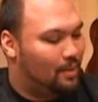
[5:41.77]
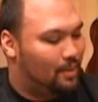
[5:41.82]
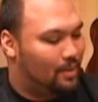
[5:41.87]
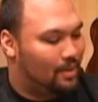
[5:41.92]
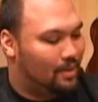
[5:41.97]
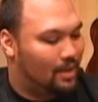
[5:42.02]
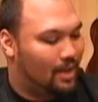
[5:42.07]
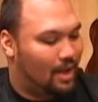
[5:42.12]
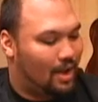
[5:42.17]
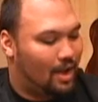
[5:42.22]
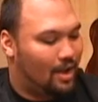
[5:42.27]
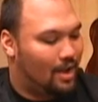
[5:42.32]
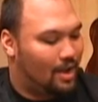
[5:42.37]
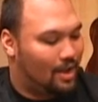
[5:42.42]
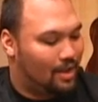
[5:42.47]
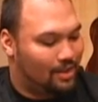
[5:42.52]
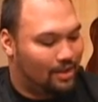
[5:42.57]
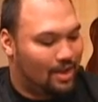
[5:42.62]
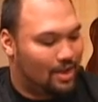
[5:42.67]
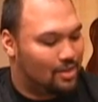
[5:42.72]
Yeah,
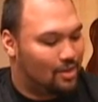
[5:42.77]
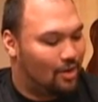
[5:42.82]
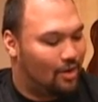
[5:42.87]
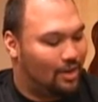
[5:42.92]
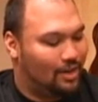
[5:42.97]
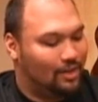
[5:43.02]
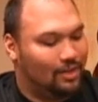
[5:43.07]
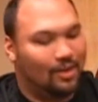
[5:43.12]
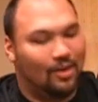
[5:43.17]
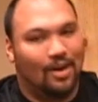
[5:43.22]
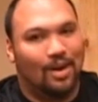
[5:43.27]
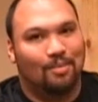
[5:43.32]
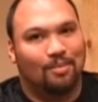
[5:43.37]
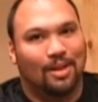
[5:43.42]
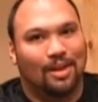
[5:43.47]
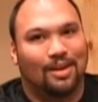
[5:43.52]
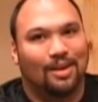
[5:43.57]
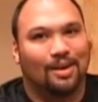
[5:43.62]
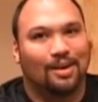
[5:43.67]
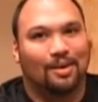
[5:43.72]
you guys already know I'm
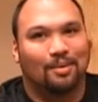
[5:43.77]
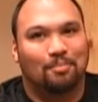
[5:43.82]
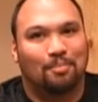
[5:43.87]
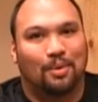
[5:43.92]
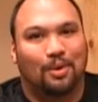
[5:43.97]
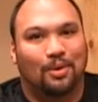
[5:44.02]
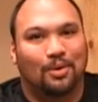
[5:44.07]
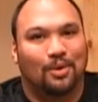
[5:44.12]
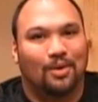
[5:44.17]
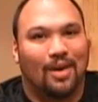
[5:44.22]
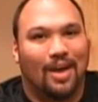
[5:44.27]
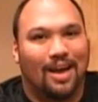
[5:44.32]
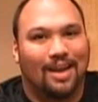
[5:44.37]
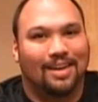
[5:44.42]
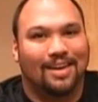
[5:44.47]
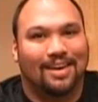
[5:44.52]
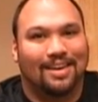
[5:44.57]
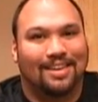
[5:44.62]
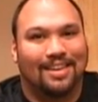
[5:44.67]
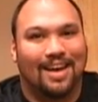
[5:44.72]
like a Pono
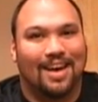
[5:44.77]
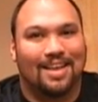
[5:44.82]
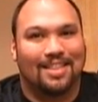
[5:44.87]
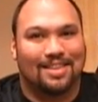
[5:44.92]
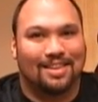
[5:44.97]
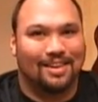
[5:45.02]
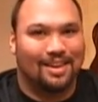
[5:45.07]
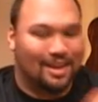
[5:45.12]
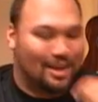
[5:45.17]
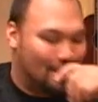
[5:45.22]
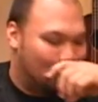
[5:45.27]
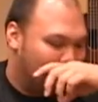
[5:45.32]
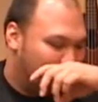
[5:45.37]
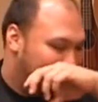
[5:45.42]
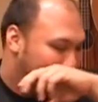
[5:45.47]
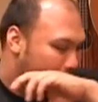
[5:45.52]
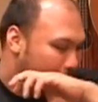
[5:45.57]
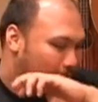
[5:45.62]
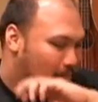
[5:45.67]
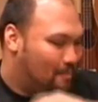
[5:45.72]
addict as it is,
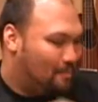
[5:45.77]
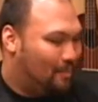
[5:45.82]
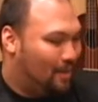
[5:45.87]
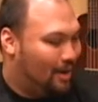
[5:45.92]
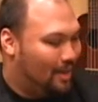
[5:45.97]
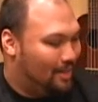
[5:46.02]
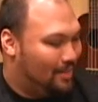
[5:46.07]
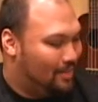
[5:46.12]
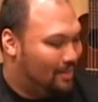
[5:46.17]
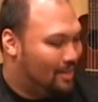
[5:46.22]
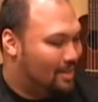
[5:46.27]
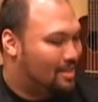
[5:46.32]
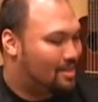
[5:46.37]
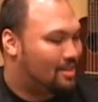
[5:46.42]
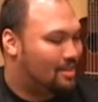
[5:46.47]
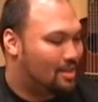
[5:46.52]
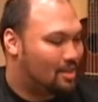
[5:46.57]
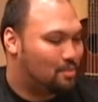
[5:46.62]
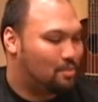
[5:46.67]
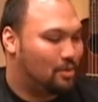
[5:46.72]
but
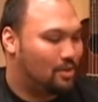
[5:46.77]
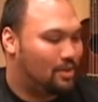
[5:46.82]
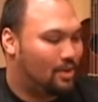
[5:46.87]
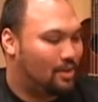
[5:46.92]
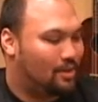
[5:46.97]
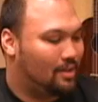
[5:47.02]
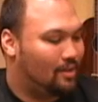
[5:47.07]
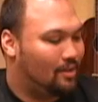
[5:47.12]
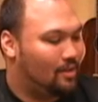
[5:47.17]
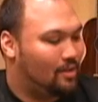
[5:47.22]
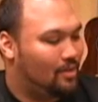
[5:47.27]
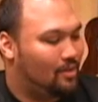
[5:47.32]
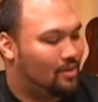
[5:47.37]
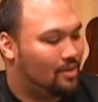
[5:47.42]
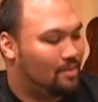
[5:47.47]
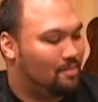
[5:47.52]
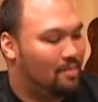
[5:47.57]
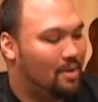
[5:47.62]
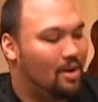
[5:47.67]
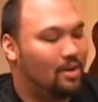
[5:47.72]
this particular
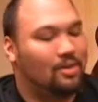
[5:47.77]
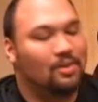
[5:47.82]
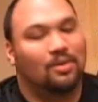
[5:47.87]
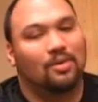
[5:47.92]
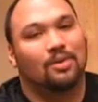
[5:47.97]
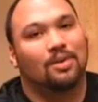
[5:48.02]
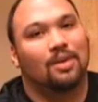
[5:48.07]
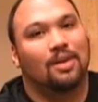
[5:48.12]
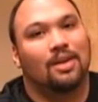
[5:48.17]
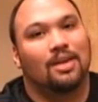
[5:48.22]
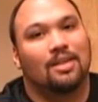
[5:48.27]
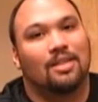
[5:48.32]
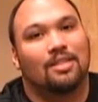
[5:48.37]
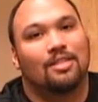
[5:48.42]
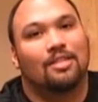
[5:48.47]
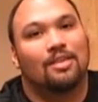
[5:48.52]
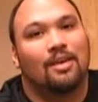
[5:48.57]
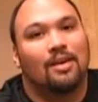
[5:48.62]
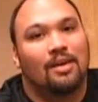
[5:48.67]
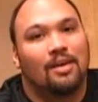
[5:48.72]
baritone
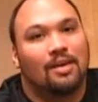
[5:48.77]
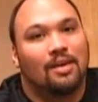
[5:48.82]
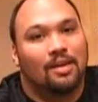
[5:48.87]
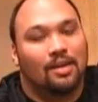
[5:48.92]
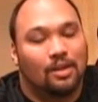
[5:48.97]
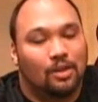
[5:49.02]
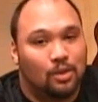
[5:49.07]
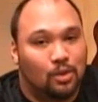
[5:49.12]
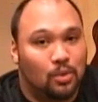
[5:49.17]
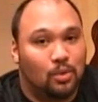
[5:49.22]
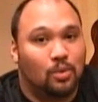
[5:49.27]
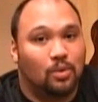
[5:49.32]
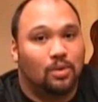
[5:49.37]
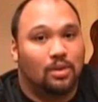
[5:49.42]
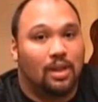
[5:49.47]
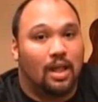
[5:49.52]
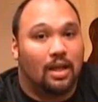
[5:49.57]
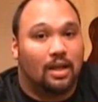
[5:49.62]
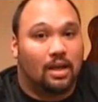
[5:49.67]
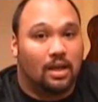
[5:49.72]
is tuned
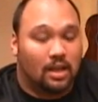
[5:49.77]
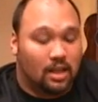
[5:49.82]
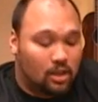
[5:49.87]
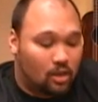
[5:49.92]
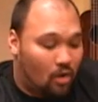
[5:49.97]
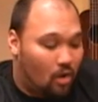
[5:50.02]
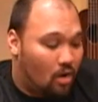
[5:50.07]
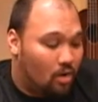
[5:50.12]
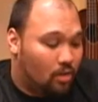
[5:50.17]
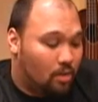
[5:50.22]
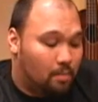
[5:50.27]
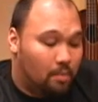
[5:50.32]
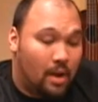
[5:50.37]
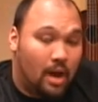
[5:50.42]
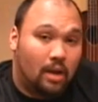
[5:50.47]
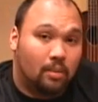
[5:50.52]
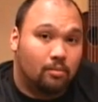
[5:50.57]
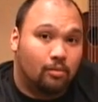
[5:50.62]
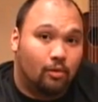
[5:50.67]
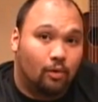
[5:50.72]
like a guitar, the
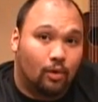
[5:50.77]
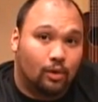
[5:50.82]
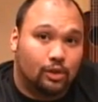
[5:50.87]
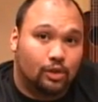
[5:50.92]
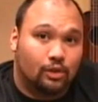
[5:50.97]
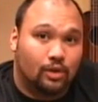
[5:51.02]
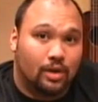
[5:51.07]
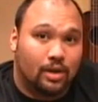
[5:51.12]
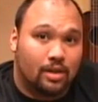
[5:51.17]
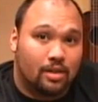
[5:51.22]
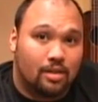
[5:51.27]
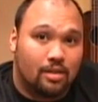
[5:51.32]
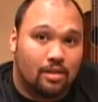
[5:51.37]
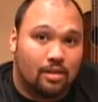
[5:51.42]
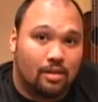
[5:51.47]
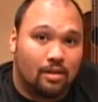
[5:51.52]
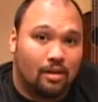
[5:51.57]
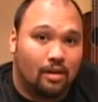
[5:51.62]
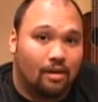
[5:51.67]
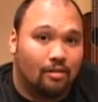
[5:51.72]
bottom 4 strings
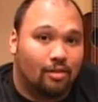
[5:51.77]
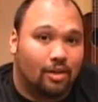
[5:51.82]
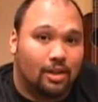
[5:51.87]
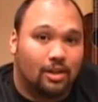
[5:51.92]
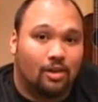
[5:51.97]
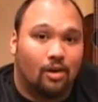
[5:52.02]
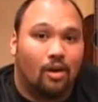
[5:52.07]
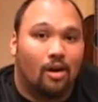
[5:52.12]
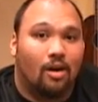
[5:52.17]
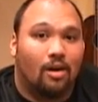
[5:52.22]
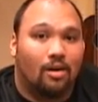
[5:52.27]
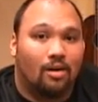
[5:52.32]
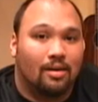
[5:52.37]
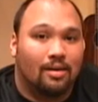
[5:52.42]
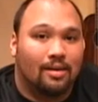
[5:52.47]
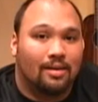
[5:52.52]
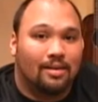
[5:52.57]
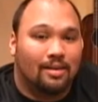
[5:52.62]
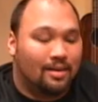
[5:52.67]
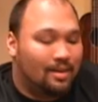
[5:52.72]
of
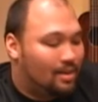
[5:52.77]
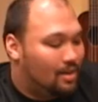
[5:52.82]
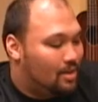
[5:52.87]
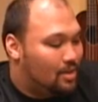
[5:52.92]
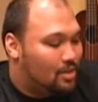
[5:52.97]
guitar.